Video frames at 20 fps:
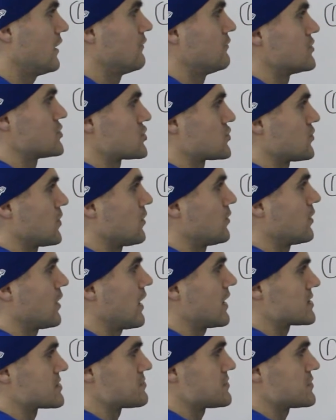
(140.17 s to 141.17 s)
of the square root
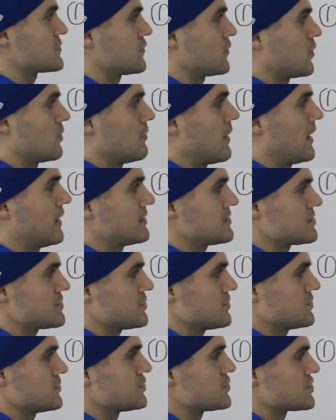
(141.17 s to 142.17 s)
of x plus 4 minus
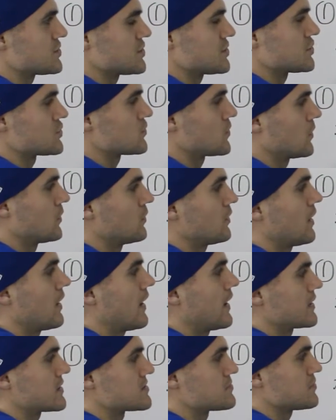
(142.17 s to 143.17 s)
2 is just the square root of
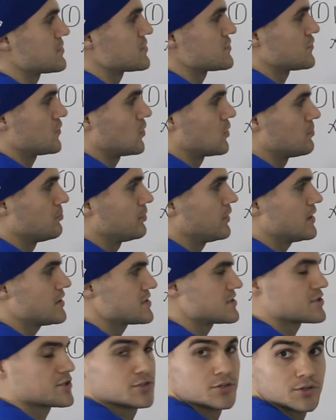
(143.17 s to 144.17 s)
x plus 4
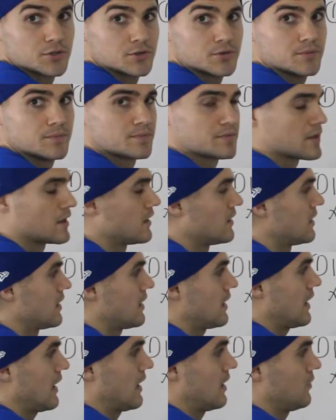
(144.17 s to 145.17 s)
plus 2
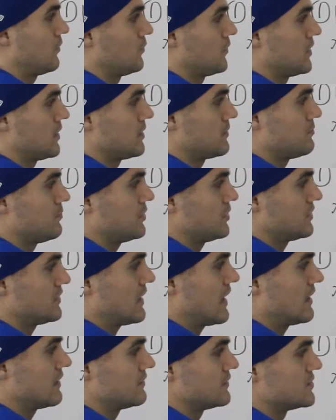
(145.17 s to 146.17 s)
and we put
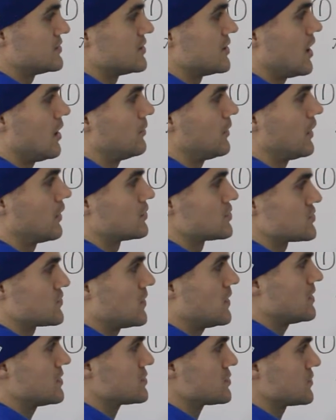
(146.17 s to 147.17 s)
that in the denominator as
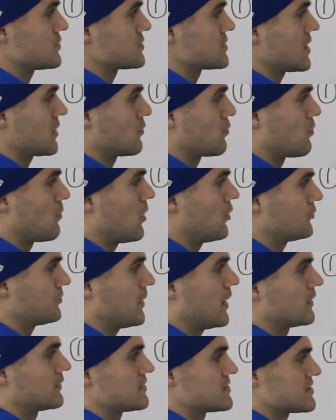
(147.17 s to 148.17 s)
well, so it's like we're
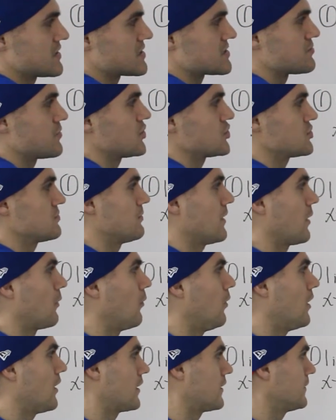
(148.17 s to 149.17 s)
multiplying this expression by
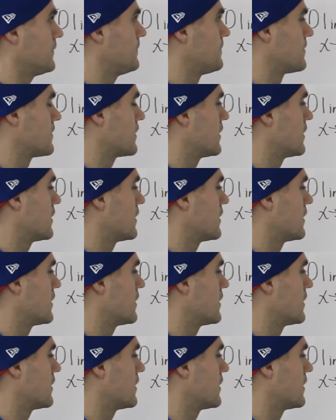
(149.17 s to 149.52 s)
1.